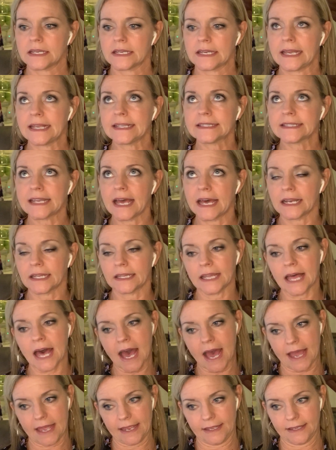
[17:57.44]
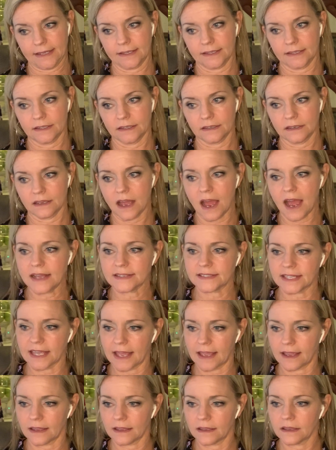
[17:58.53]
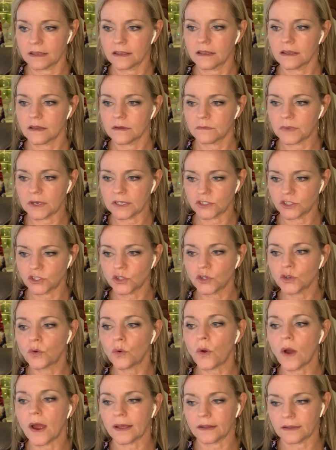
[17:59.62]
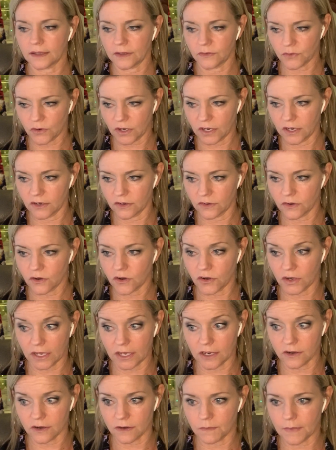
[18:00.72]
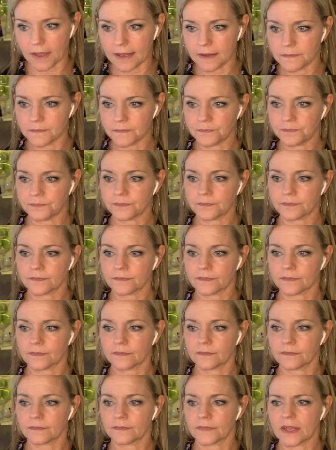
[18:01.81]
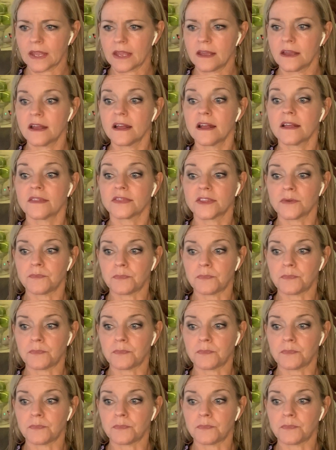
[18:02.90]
"It's not a lie," I say, but too quietly for her to hear me. "The